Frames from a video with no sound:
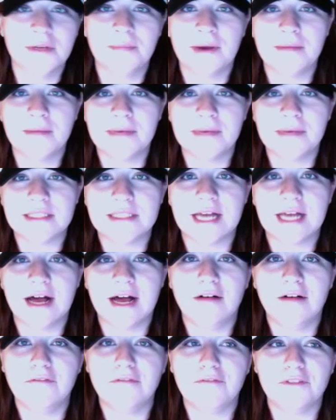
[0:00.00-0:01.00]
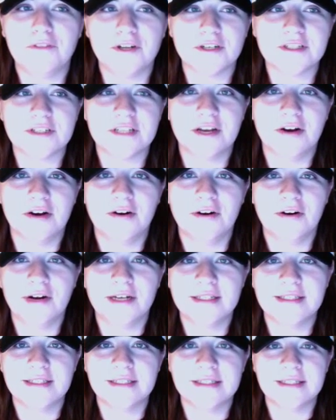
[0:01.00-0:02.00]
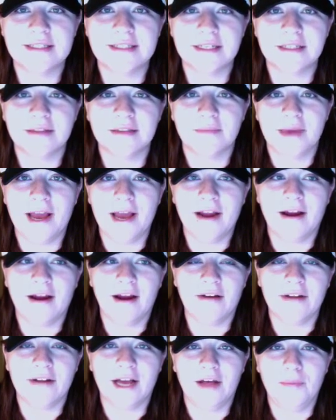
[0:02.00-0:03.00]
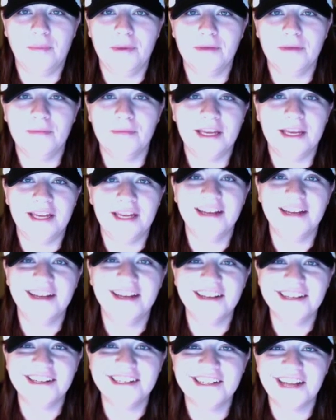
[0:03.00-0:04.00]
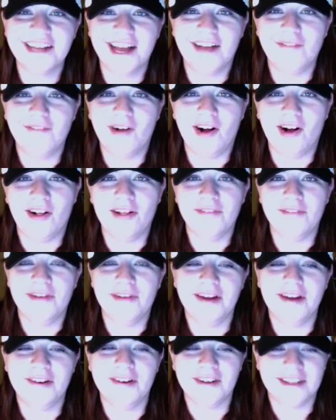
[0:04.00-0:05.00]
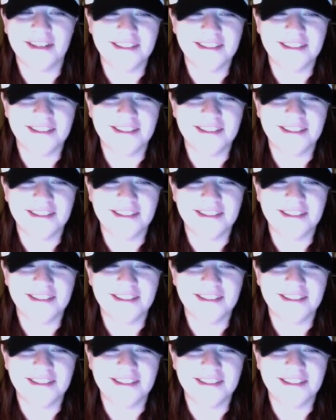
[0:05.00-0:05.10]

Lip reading: by myself. There's no assistant in the background helping me. I'm all on my own on